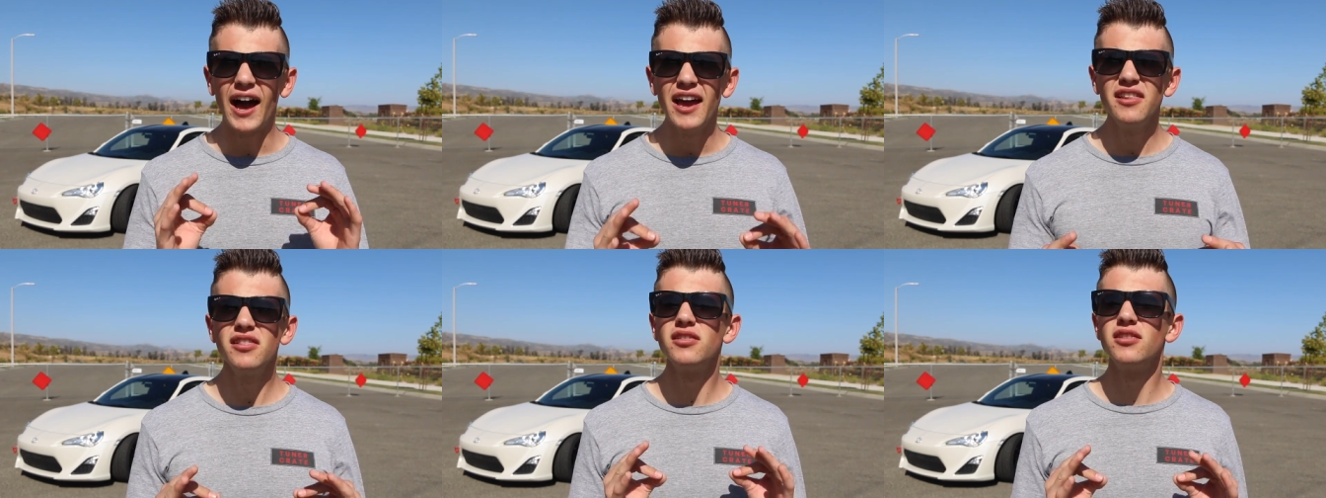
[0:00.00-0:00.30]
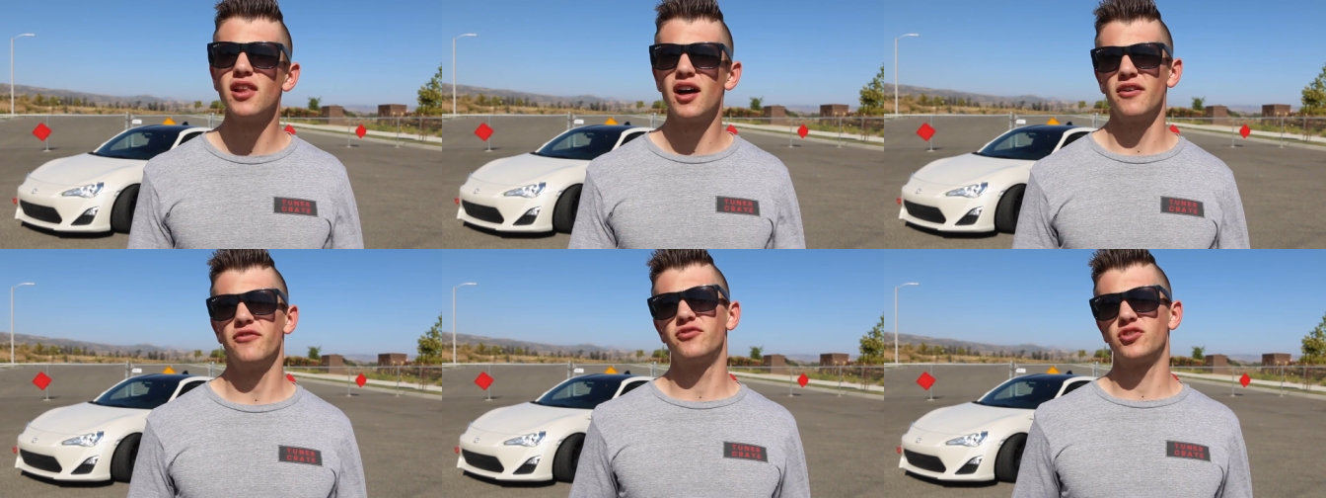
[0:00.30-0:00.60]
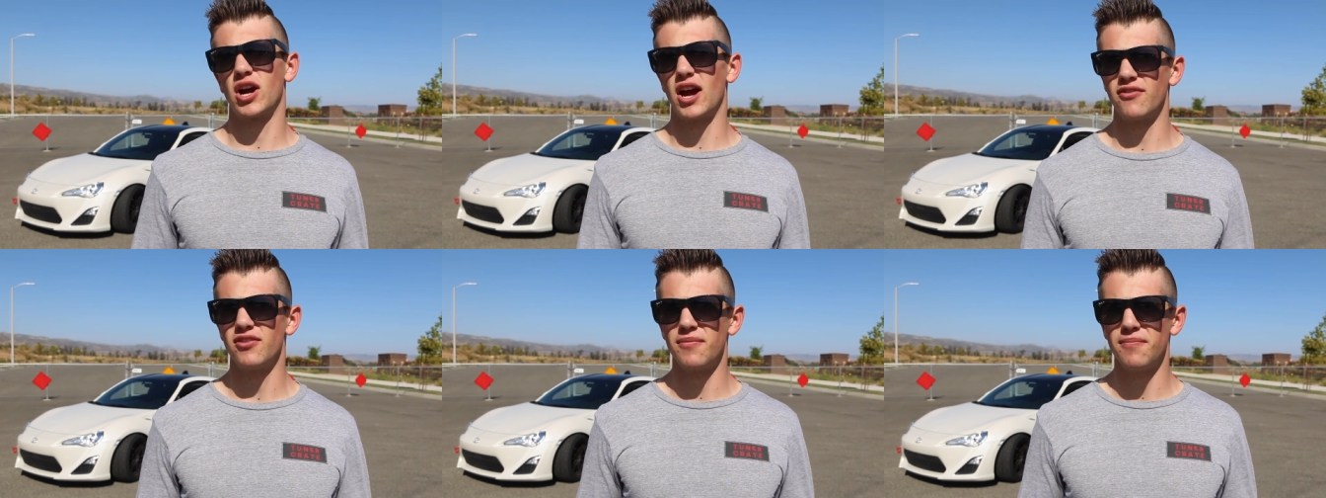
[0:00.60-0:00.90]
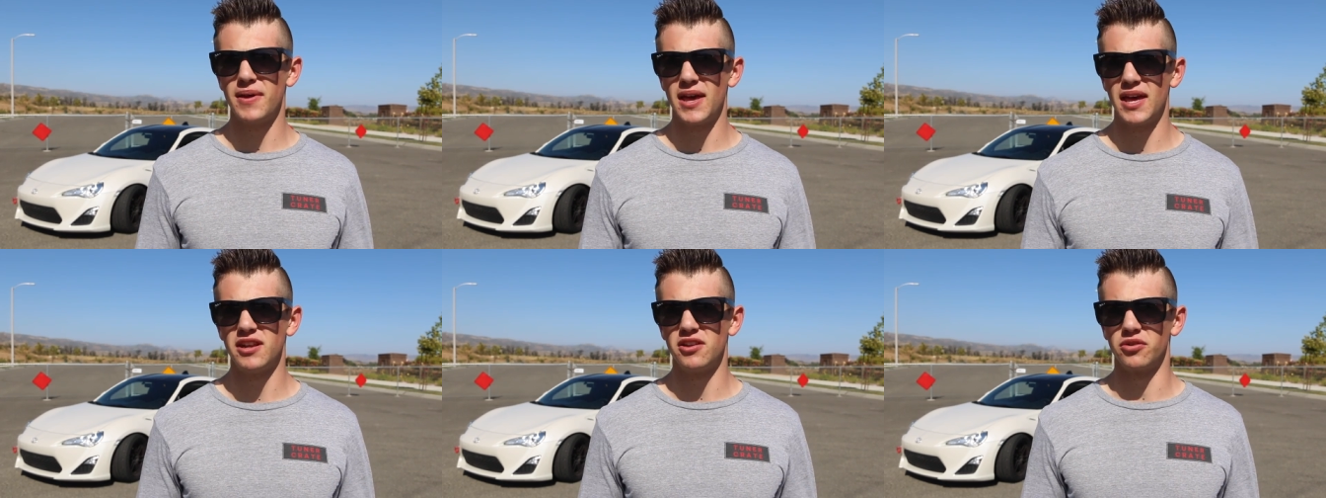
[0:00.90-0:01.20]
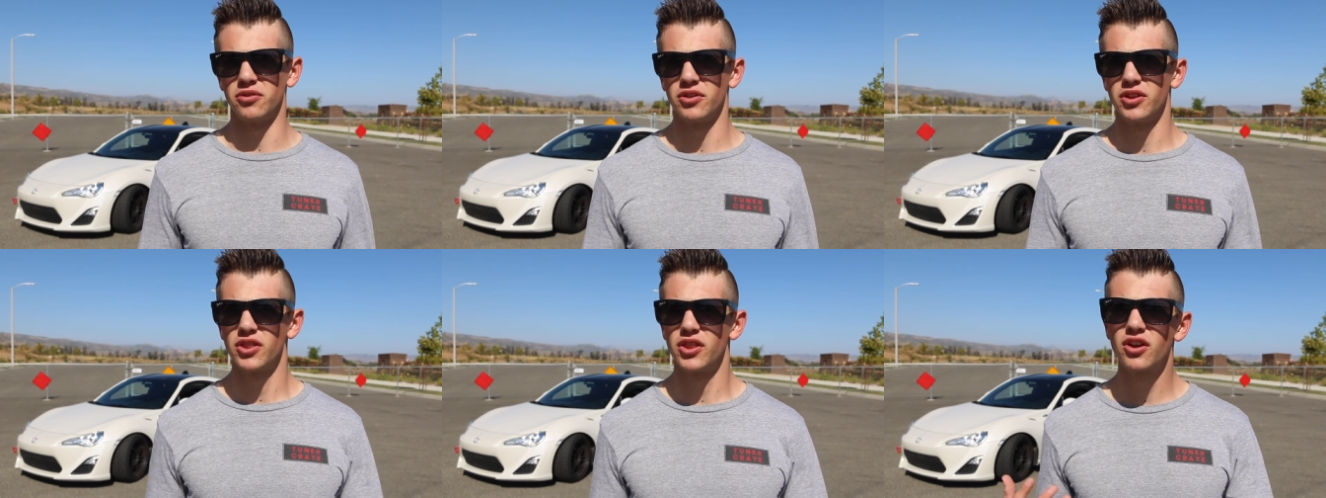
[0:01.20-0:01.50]
I love driving
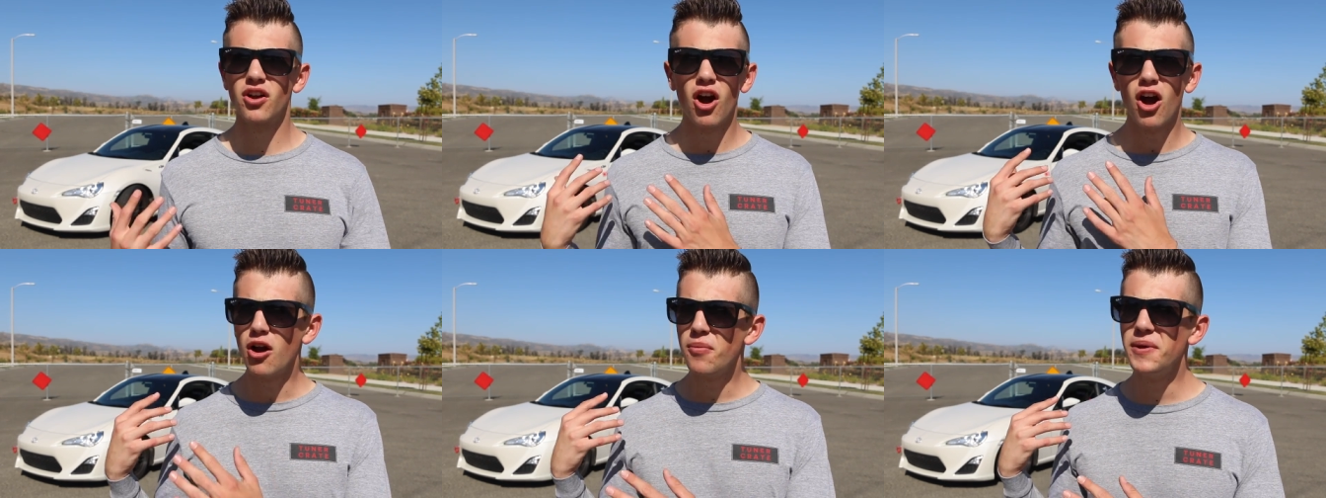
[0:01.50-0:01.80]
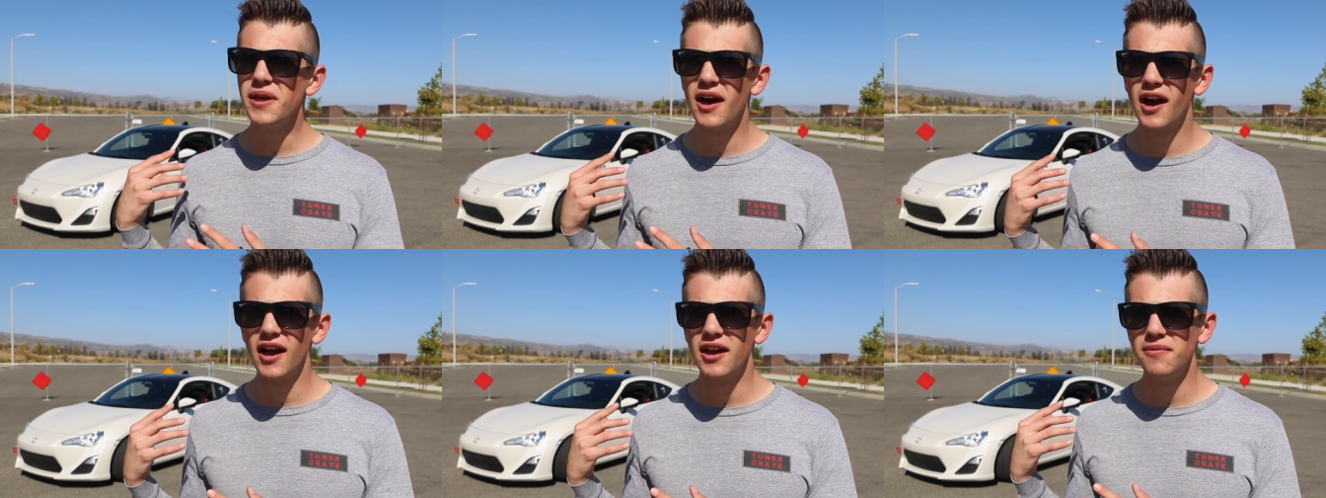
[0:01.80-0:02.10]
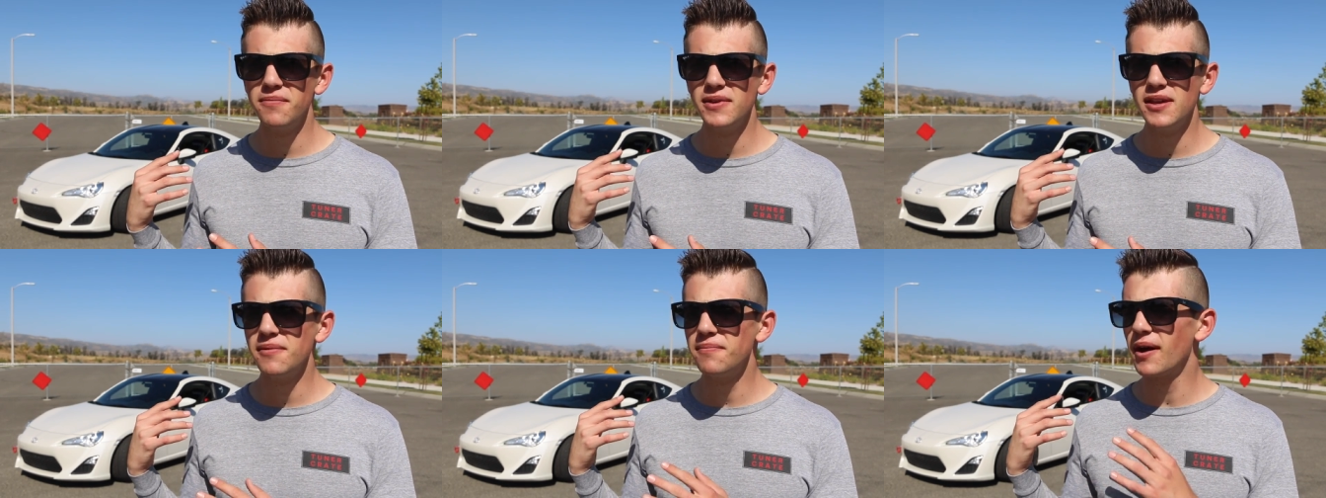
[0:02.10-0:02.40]
manual. The car behind me,